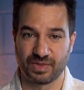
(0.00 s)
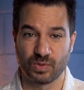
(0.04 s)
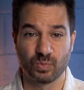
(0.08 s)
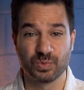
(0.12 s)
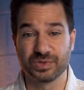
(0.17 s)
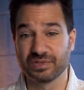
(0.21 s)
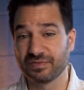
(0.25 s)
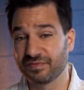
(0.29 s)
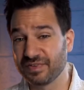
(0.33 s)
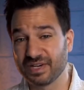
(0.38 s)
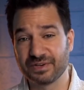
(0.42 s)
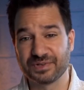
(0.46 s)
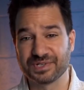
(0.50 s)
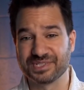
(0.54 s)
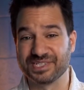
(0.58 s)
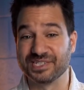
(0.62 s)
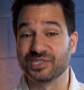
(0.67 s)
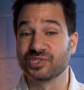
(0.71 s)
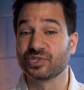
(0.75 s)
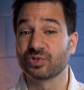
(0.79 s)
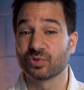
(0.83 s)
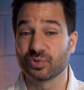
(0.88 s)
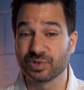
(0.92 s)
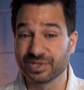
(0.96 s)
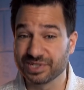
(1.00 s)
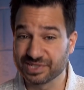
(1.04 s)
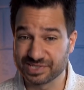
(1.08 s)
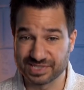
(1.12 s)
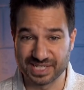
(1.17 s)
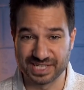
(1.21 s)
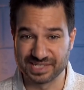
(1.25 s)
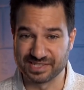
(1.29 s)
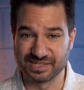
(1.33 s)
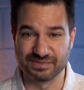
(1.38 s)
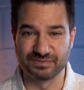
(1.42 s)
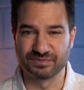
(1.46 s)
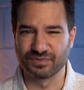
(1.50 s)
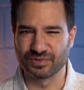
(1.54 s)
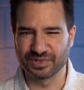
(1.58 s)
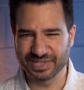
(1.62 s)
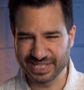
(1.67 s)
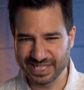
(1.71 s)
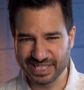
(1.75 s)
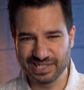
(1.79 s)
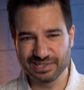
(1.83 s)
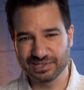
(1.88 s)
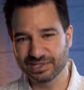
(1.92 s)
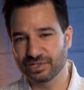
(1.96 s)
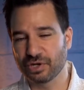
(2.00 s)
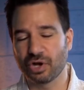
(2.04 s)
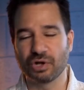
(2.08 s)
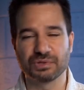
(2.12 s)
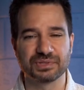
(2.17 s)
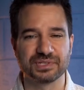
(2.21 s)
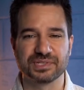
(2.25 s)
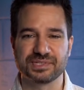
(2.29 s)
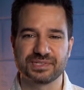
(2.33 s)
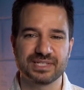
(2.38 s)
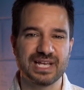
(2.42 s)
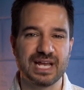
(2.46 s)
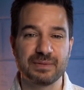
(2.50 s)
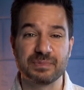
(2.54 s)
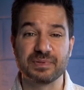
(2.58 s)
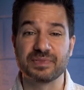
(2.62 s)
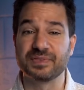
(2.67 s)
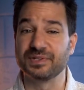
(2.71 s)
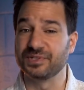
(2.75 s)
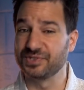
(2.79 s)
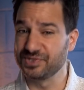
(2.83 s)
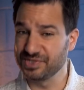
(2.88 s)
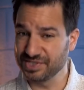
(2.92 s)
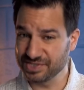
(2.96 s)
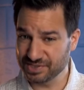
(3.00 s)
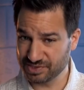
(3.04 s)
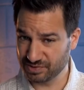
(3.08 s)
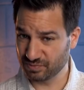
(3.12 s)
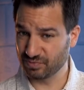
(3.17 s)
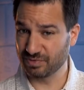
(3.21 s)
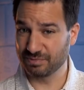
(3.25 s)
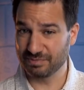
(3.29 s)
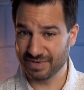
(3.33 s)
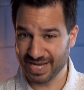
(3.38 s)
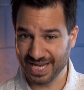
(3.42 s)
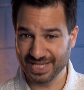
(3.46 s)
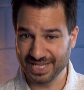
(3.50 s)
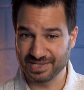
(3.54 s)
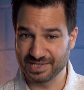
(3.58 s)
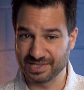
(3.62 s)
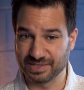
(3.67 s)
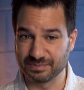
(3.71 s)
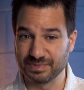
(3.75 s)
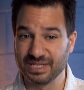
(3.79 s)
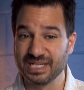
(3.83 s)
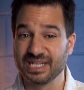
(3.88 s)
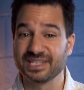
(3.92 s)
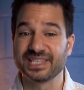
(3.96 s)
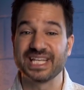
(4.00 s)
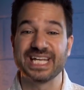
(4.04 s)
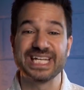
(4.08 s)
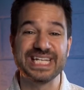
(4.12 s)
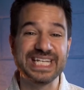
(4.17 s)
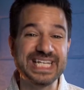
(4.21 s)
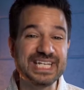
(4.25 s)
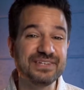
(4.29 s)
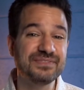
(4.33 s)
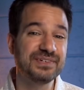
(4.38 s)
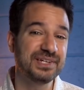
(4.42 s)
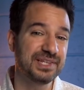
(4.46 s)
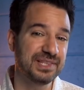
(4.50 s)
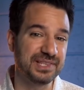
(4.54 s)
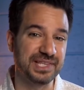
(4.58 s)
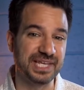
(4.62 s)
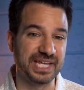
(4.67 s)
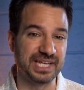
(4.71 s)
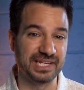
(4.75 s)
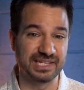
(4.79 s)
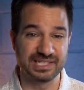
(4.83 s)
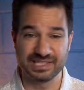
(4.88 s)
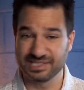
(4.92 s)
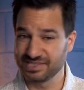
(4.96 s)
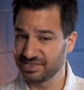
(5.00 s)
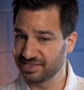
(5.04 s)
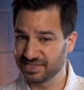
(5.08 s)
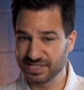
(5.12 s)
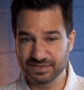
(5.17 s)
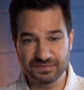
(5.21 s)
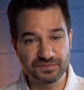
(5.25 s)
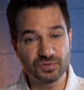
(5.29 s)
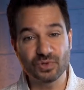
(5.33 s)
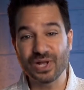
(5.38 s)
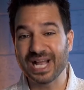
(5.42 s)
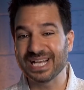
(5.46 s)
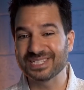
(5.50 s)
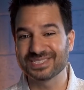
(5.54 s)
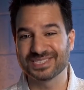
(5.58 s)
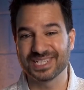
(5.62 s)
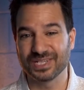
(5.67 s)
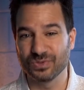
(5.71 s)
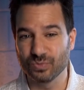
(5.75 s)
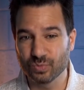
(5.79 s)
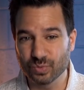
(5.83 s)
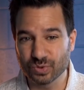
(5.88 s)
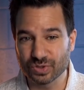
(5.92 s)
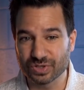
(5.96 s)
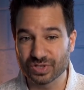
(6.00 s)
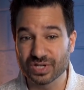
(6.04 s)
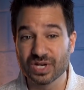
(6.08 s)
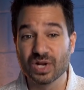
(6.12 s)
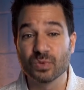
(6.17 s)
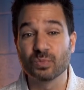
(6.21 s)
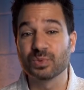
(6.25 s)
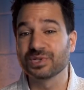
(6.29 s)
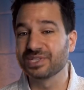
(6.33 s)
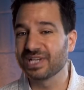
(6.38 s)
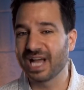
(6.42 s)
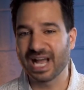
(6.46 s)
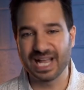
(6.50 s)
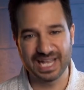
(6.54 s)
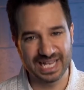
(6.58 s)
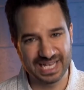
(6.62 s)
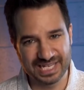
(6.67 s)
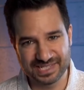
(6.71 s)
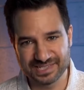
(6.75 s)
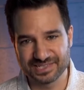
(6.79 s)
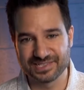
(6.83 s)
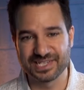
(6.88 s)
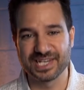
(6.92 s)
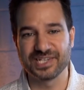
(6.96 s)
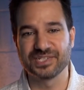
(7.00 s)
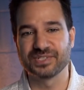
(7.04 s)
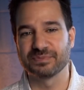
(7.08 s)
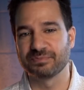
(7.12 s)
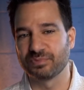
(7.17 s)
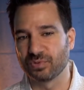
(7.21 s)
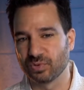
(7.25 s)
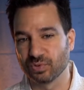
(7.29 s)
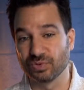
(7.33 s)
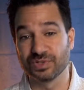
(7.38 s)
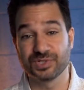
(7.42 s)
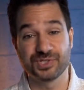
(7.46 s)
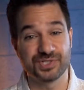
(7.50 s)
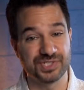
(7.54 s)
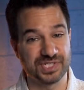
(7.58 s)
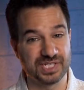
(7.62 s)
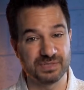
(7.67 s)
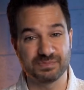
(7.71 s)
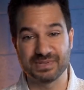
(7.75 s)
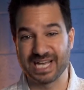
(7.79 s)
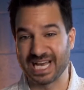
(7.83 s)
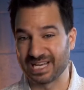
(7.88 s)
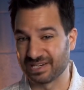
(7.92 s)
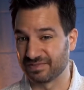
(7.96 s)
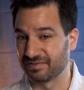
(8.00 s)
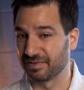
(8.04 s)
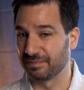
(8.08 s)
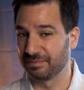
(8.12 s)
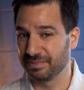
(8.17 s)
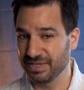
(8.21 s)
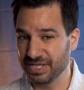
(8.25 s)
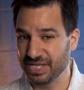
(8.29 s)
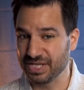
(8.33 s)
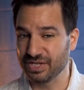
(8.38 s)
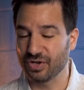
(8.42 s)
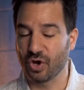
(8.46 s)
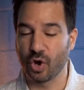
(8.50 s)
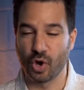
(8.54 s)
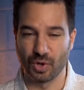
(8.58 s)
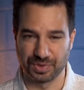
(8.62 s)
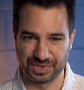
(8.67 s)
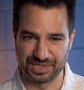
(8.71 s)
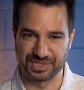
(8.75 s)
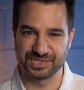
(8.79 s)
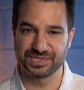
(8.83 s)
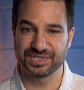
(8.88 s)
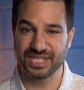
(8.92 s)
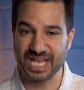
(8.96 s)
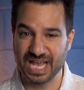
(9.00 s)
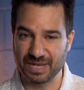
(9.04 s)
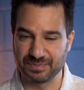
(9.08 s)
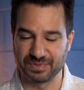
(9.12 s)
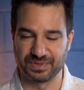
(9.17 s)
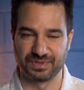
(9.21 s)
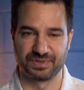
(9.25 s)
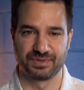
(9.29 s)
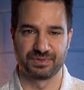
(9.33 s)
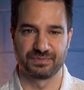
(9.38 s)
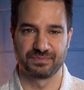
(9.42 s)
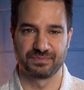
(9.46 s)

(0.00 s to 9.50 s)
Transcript: When the Pharisees criticized him for healing on the Sabbath, Jesus reminded them that even they, sinful as they were, would not hesitate to pull a sheep out of a pit on the Sabbath